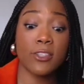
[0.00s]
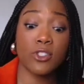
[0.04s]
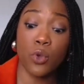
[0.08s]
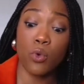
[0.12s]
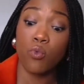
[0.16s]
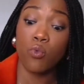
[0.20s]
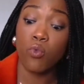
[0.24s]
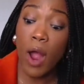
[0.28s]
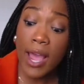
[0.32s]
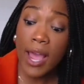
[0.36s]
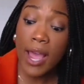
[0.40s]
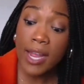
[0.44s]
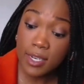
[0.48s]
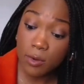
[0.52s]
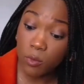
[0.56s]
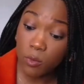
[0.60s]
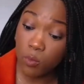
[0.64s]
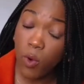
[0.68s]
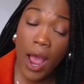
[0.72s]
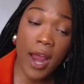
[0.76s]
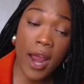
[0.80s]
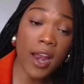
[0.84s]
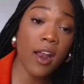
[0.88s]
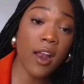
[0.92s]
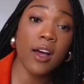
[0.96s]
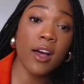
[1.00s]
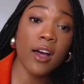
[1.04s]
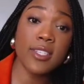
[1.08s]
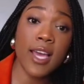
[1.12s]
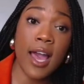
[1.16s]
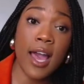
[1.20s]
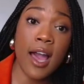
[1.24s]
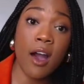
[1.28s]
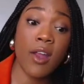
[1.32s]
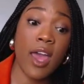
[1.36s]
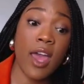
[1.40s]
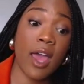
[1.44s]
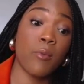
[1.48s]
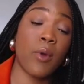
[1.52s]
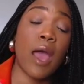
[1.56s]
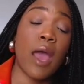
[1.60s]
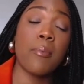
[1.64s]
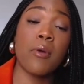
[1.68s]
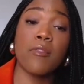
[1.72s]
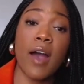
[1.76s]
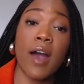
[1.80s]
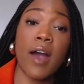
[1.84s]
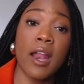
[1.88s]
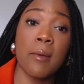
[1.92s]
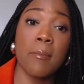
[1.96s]
had to write it all down. And
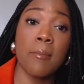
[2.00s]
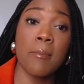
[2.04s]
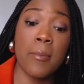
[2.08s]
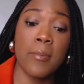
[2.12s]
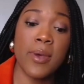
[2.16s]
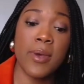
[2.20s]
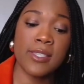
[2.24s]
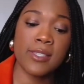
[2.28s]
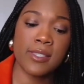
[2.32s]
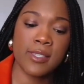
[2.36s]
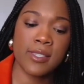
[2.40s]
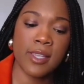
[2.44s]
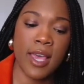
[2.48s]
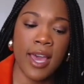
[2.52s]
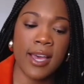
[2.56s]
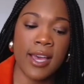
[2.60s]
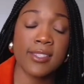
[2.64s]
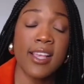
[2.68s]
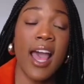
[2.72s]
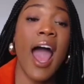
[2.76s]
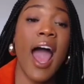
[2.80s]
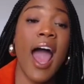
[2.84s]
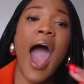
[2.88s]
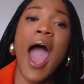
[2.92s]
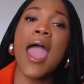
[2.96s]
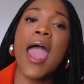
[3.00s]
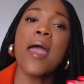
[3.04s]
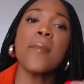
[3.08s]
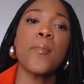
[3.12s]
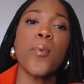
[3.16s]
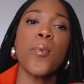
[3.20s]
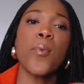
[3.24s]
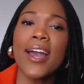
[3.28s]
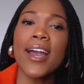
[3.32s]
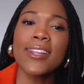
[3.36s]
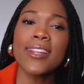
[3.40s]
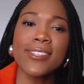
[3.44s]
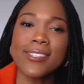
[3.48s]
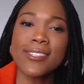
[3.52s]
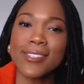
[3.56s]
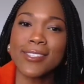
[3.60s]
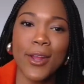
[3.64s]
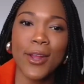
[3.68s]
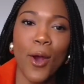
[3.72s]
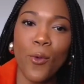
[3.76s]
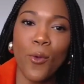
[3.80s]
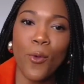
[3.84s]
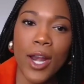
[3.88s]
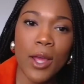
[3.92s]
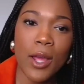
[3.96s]
when I provided my business case, I had
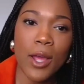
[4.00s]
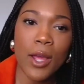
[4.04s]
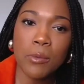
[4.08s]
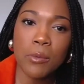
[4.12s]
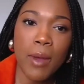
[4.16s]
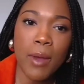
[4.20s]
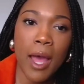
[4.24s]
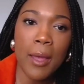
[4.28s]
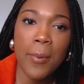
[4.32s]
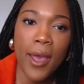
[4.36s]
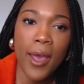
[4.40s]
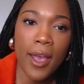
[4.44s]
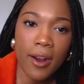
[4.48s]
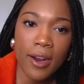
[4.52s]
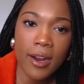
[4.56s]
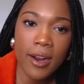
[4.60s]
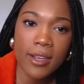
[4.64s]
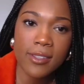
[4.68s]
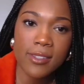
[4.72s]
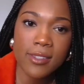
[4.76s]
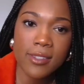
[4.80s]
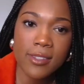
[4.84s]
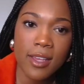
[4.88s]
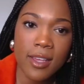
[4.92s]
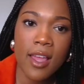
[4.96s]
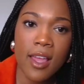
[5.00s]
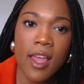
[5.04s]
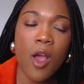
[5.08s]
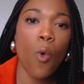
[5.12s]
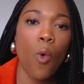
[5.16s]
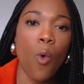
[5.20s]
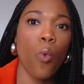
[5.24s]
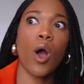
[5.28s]
practiced it already with my parents.